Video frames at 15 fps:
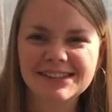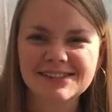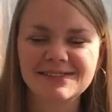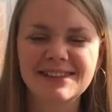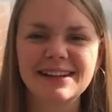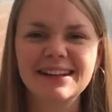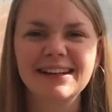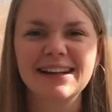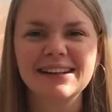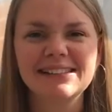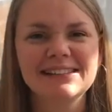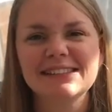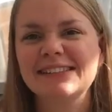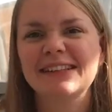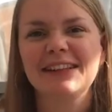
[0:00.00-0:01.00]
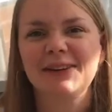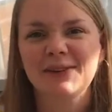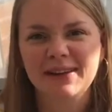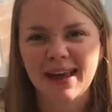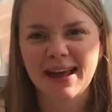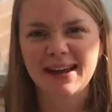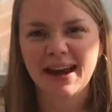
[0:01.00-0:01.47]
It's really nice to see you
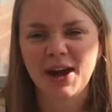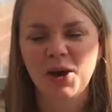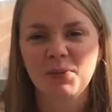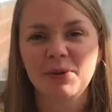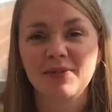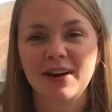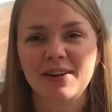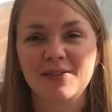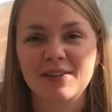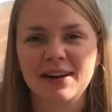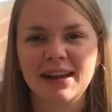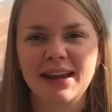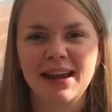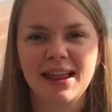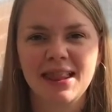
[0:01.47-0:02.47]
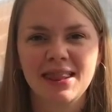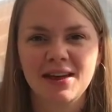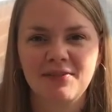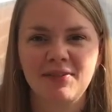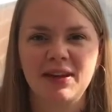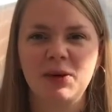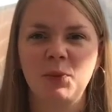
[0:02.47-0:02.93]
again. I hope you've had a really
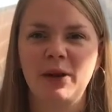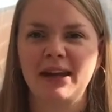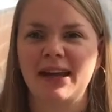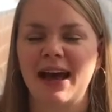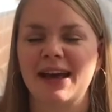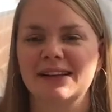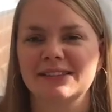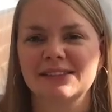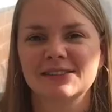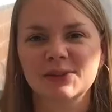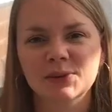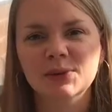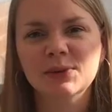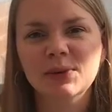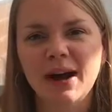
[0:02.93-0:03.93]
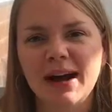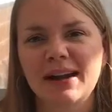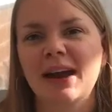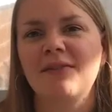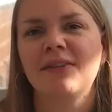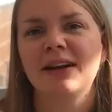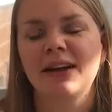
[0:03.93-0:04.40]
lovely week at school. And
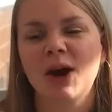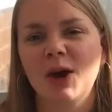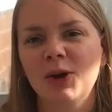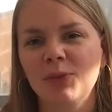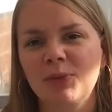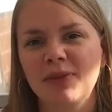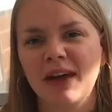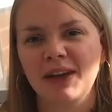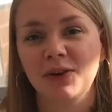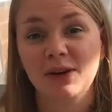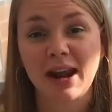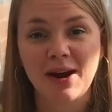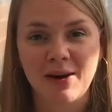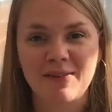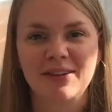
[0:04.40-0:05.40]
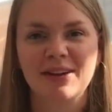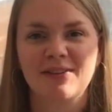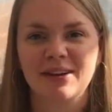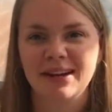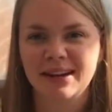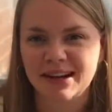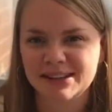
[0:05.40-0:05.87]
I really hope that you're now having a
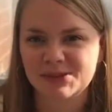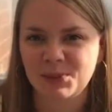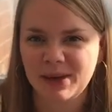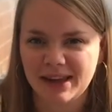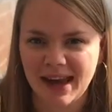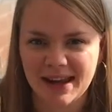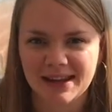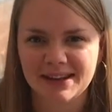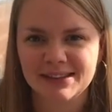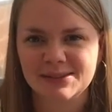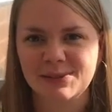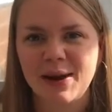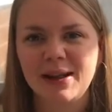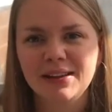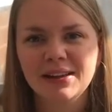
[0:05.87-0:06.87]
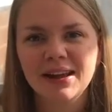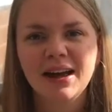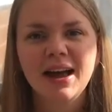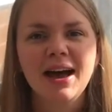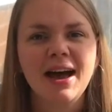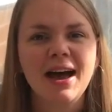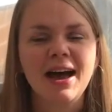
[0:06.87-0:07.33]
really nice weekend as well.
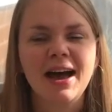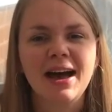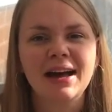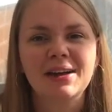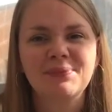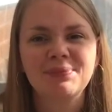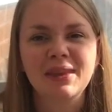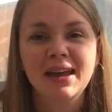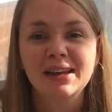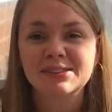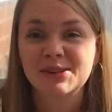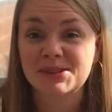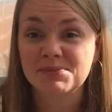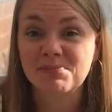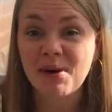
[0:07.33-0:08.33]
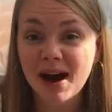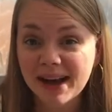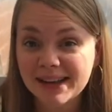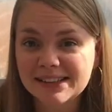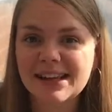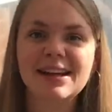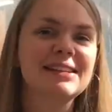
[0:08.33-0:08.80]
So it's
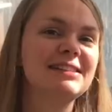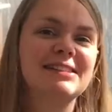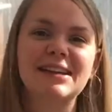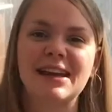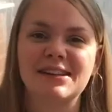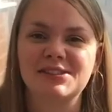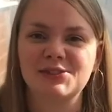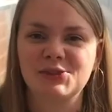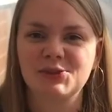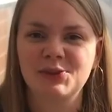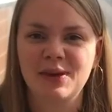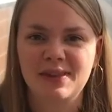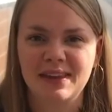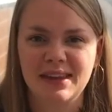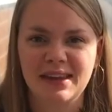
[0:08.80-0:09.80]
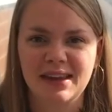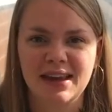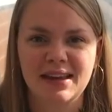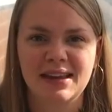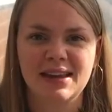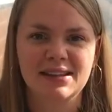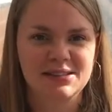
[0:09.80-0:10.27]
my turn today to do the
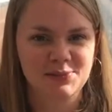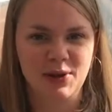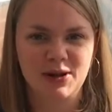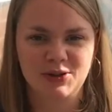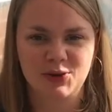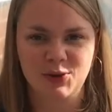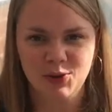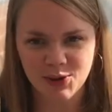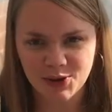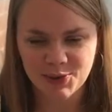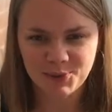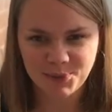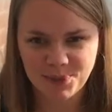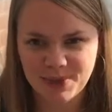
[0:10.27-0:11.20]
kids' work talk.